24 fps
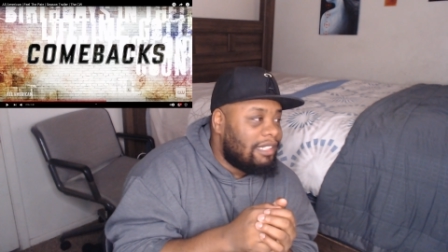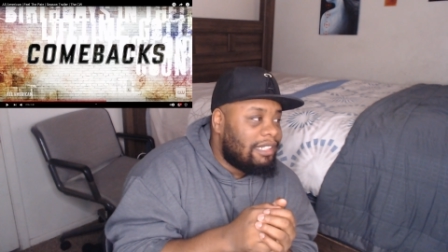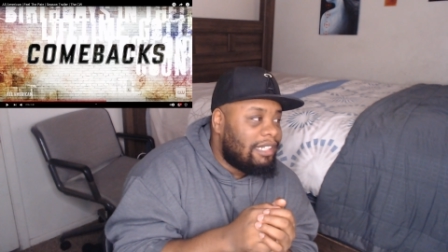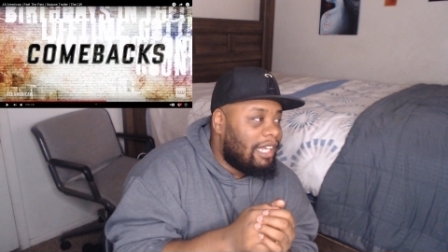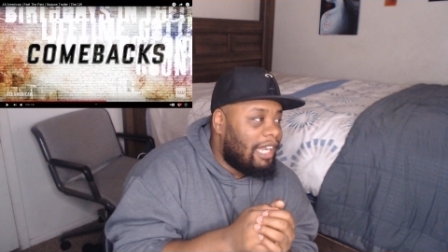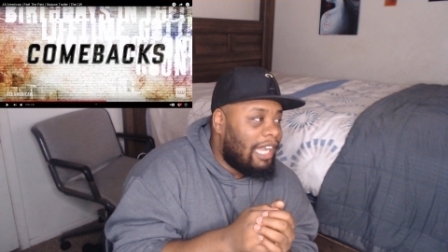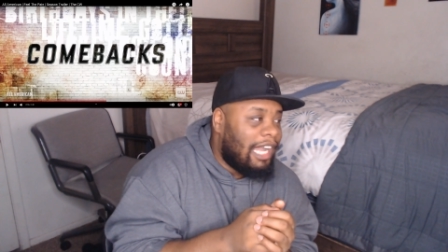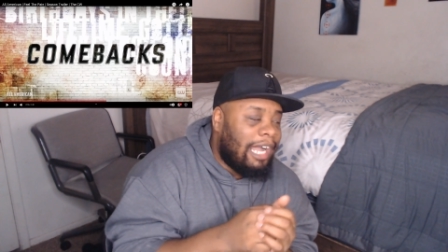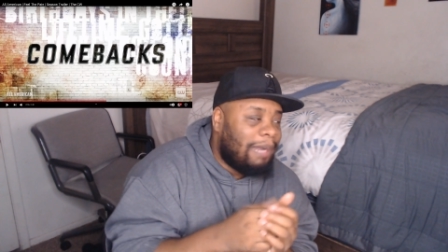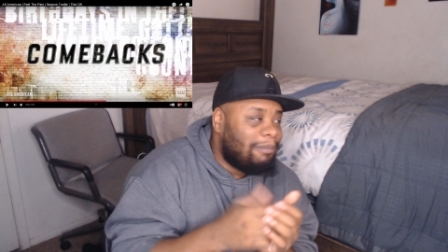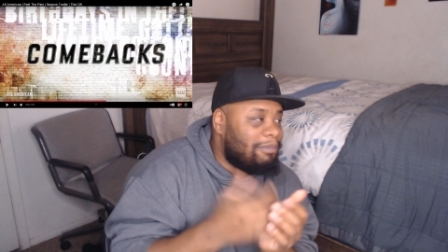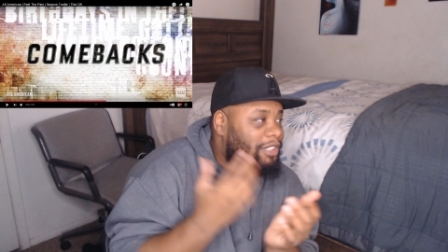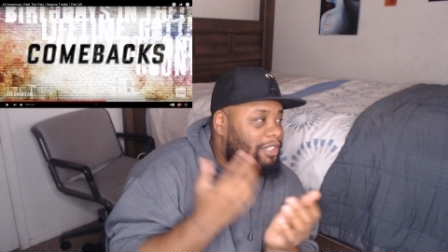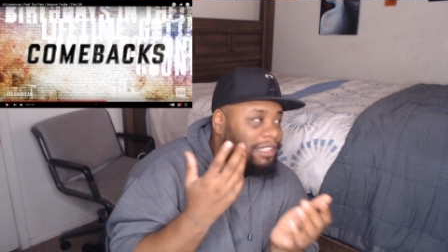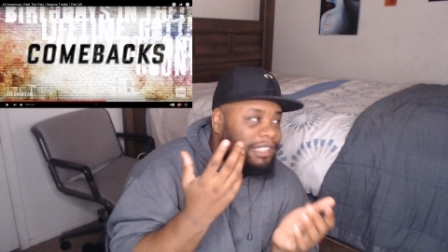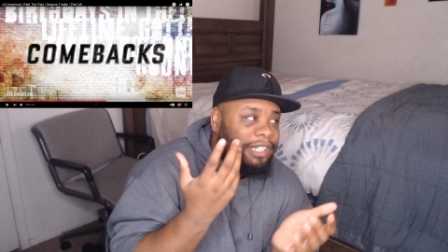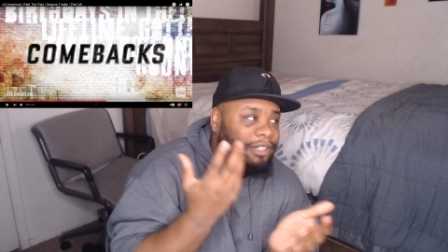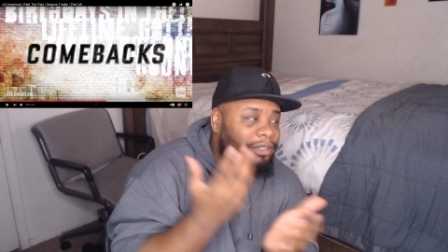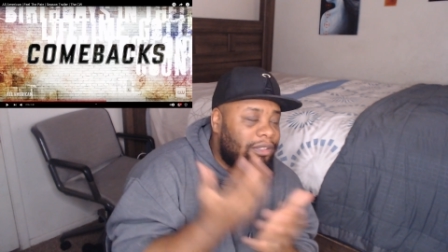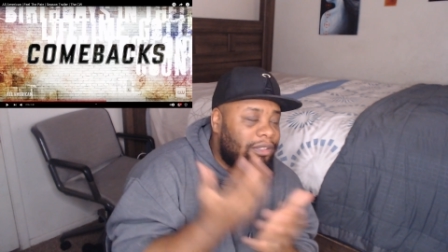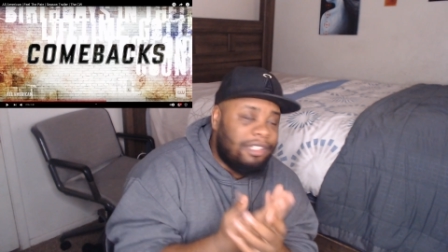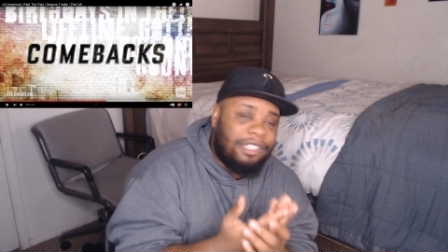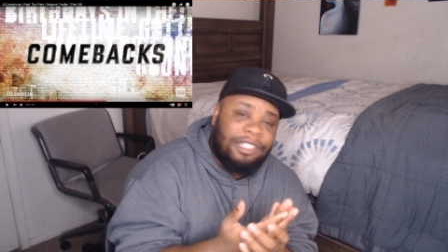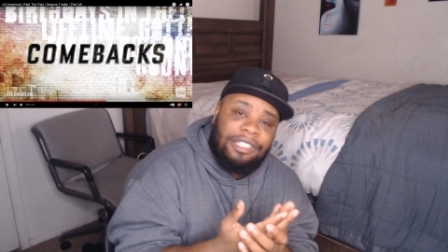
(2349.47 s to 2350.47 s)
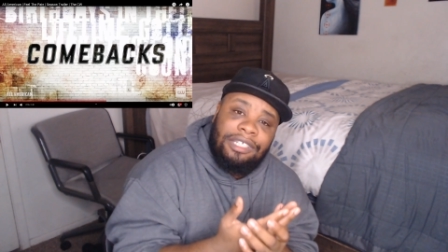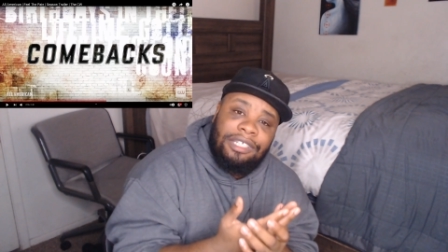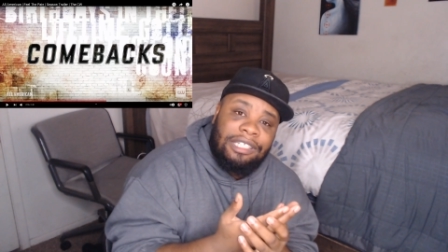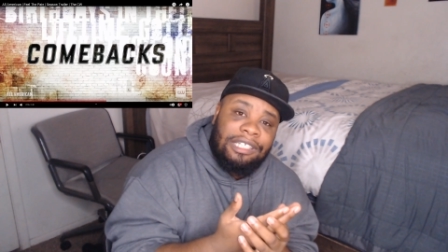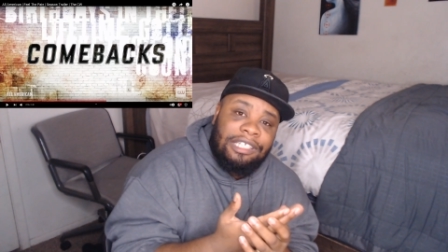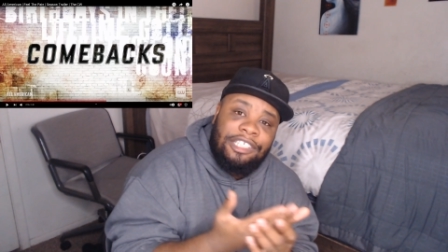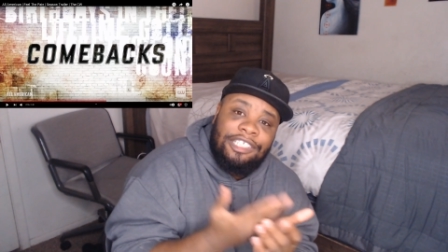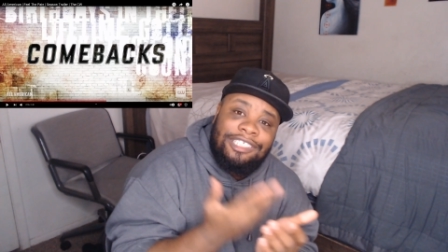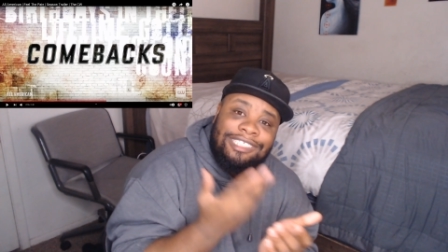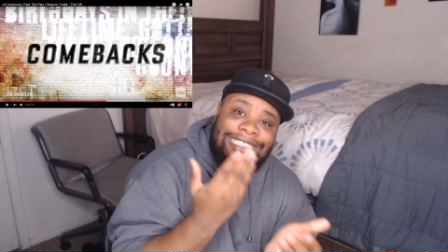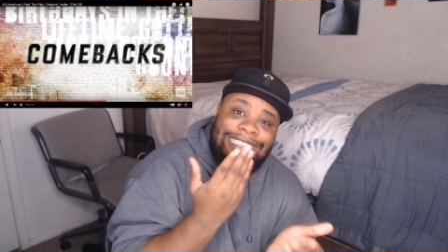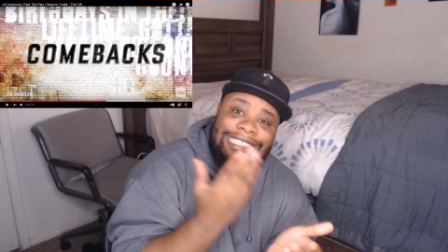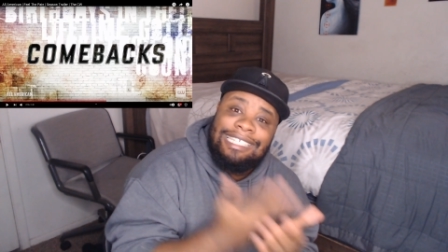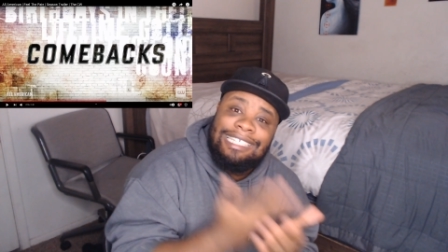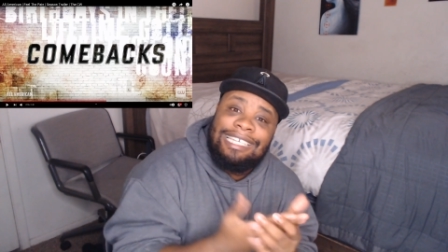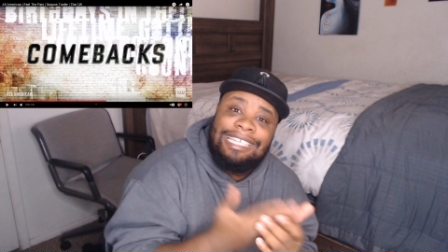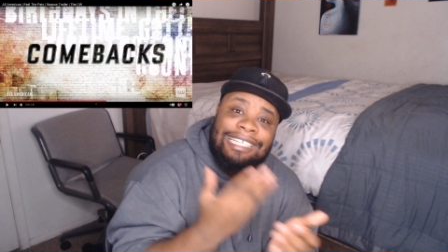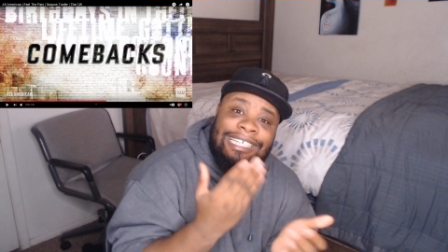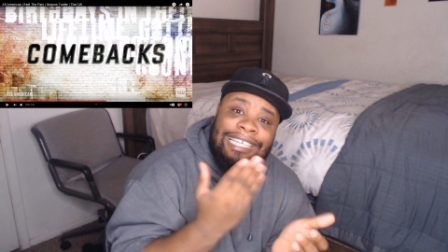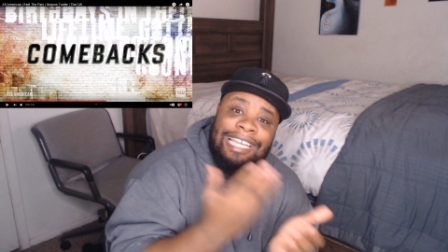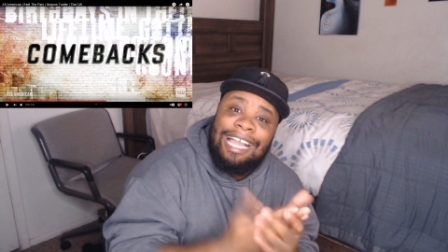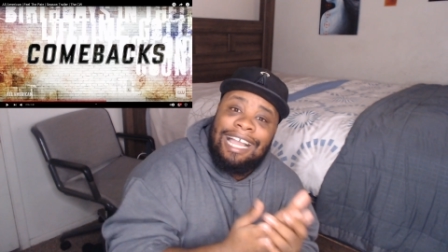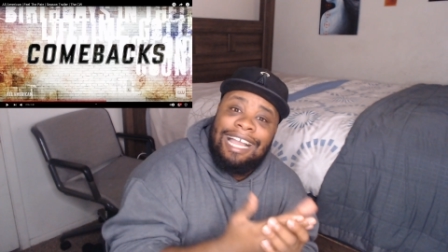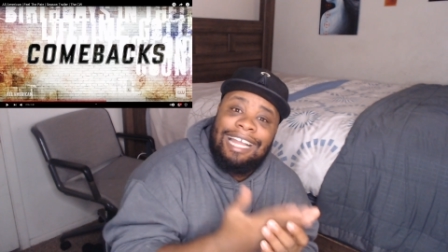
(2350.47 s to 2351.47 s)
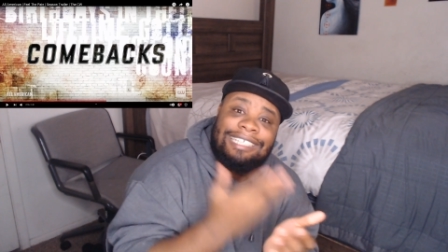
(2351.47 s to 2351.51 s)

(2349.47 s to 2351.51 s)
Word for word: I'm still. She got